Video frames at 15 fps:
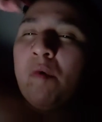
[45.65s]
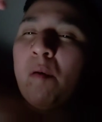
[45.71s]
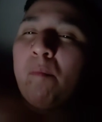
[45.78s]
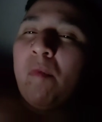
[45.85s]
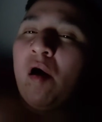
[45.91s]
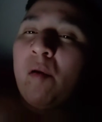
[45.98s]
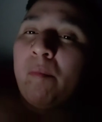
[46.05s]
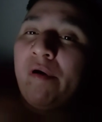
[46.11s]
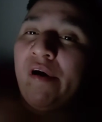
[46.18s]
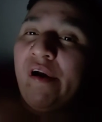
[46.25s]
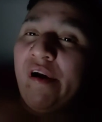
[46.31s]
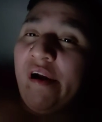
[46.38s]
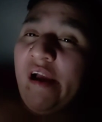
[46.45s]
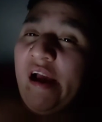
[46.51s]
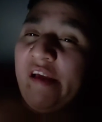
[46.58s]
My mom
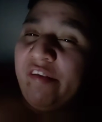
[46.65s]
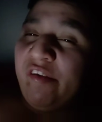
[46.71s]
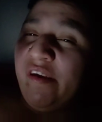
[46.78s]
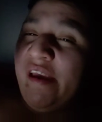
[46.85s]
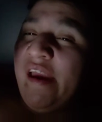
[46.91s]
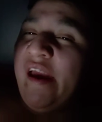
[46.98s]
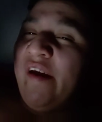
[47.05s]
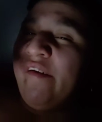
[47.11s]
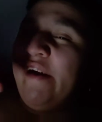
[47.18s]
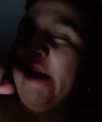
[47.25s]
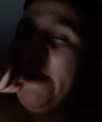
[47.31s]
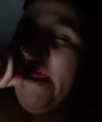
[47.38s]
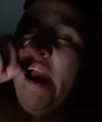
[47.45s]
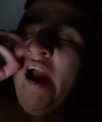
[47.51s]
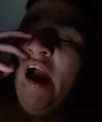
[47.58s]
got to hear it,